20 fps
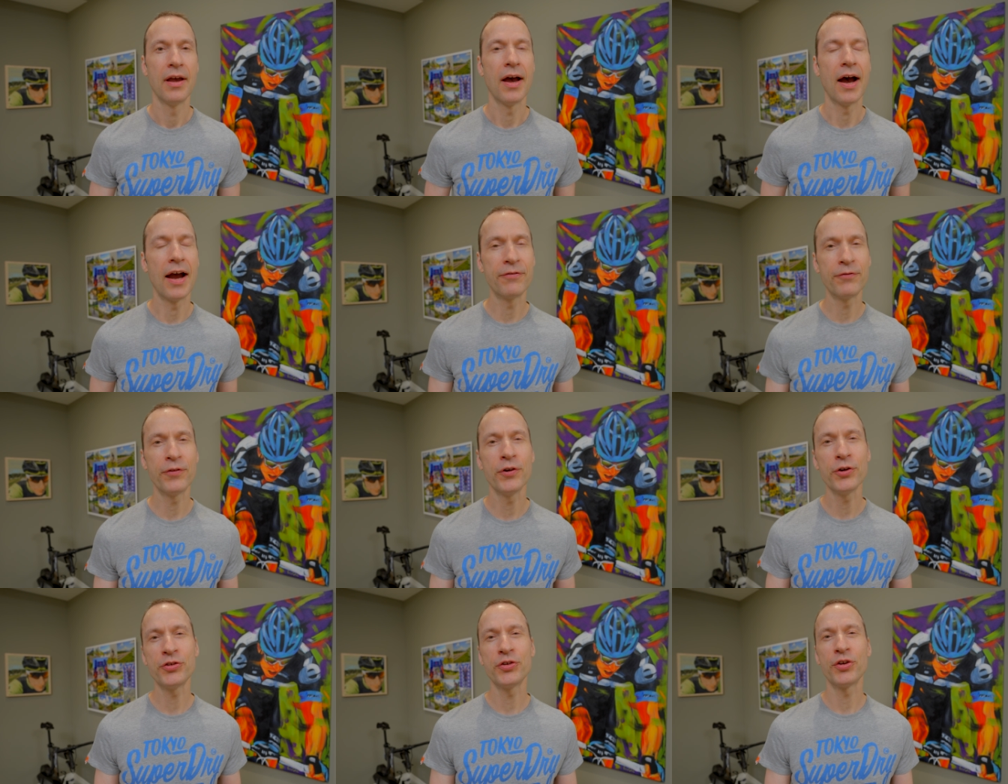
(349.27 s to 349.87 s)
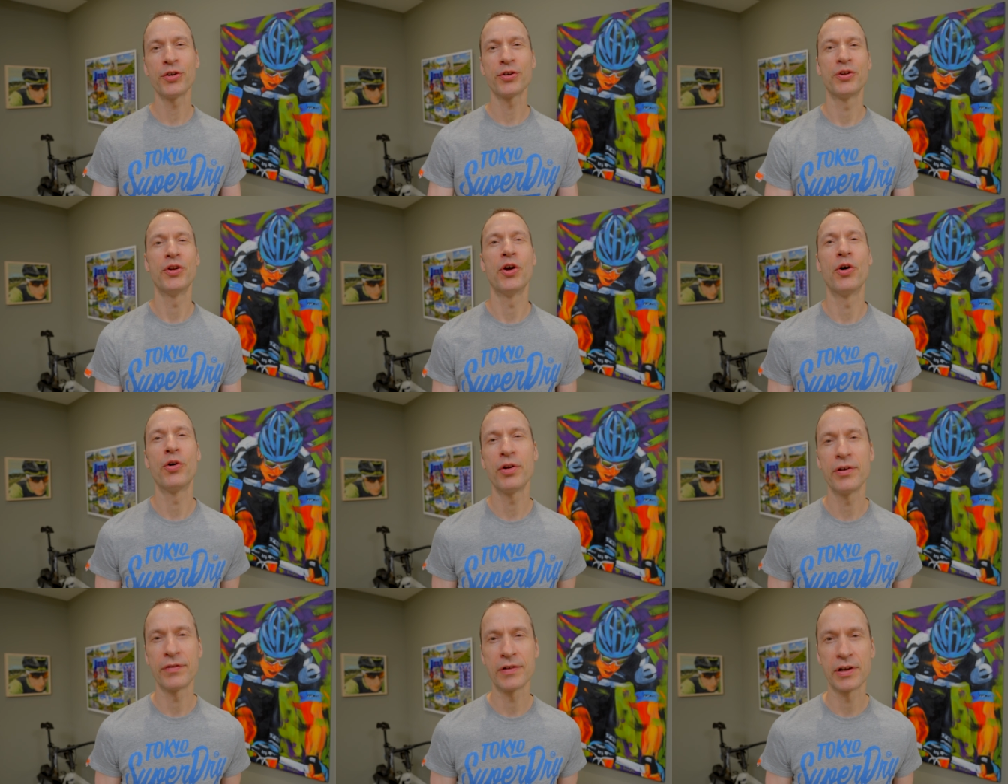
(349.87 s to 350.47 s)
I first took
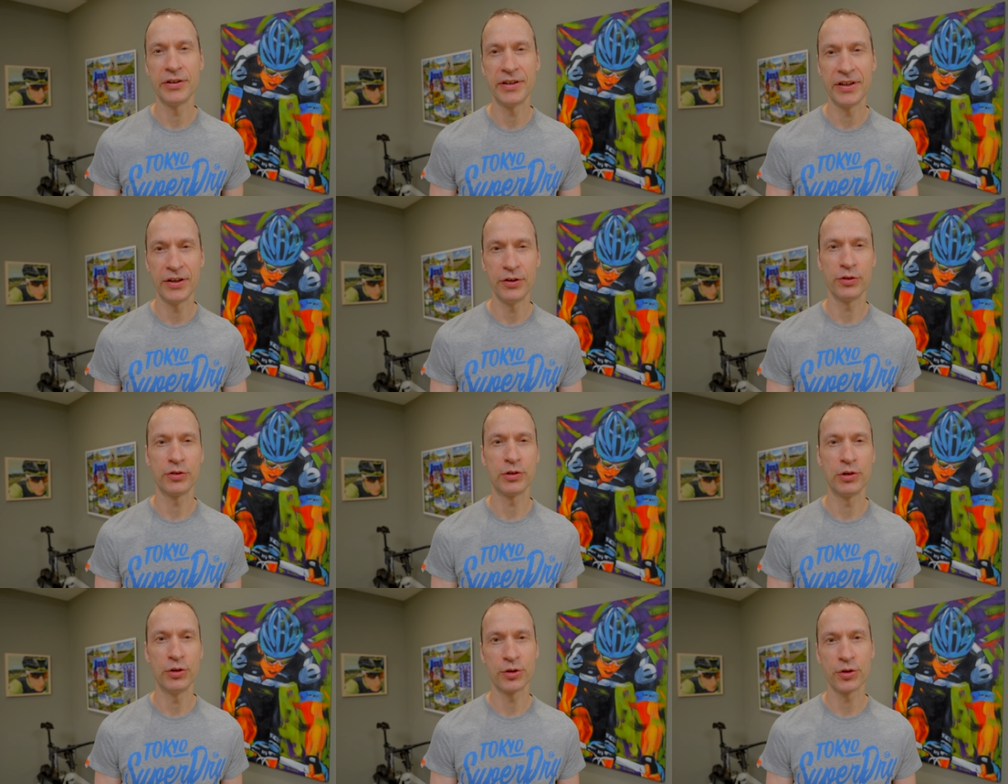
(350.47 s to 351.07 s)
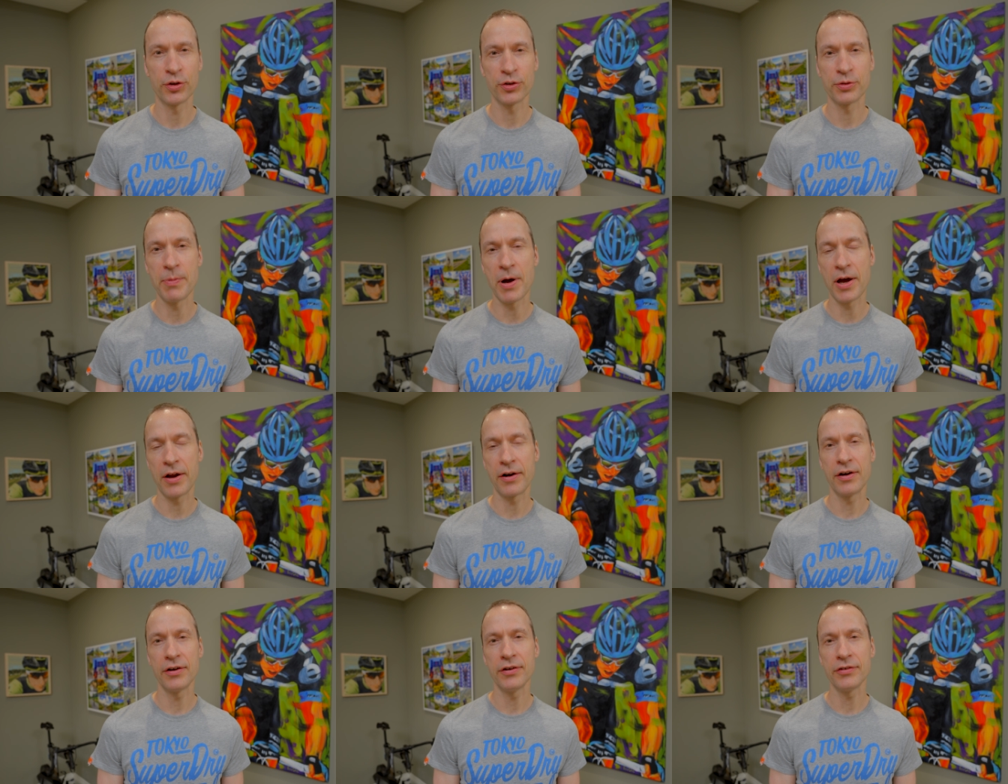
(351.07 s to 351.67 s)
note of continuous glucose
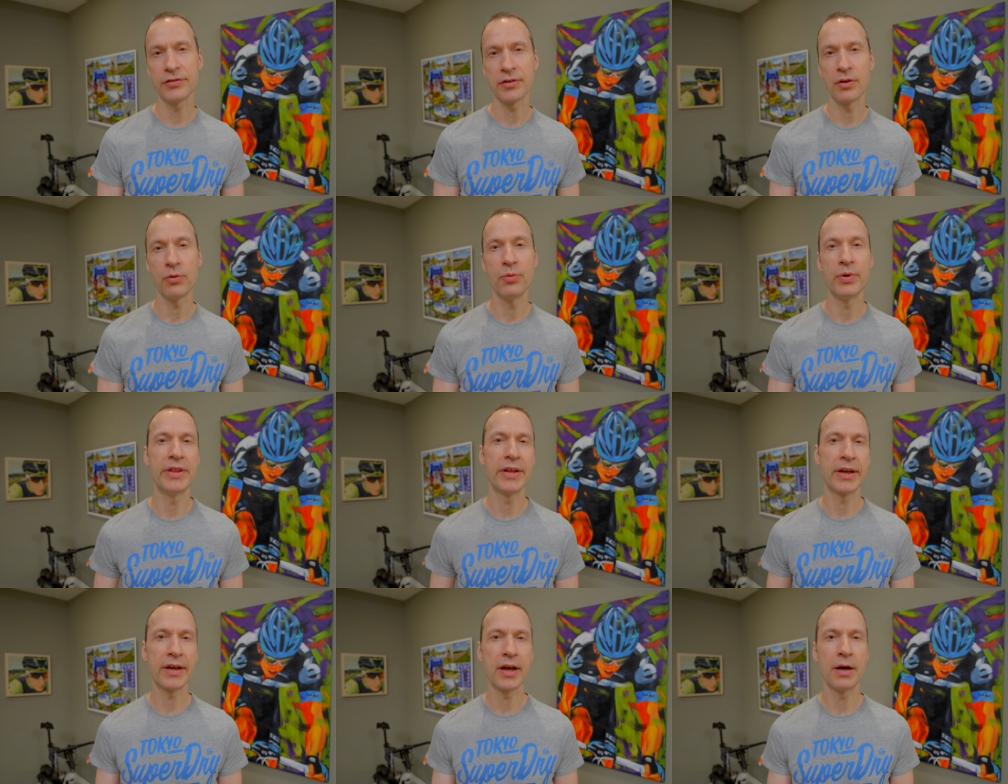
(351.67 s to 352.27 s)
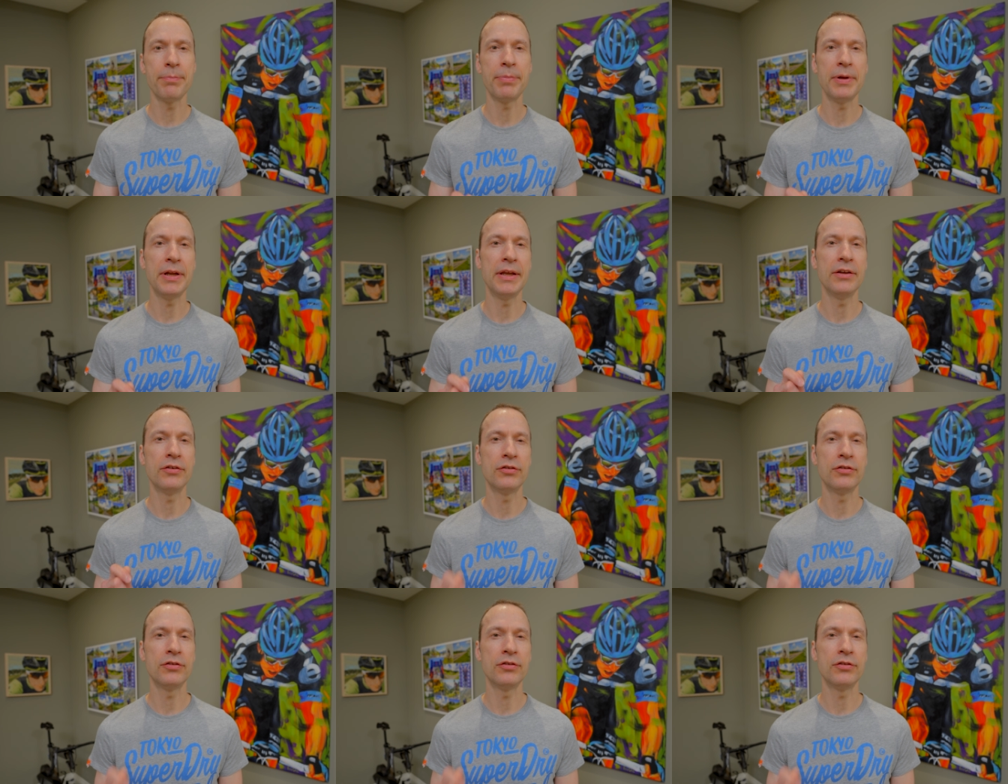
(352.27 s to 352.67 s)
monitors when the company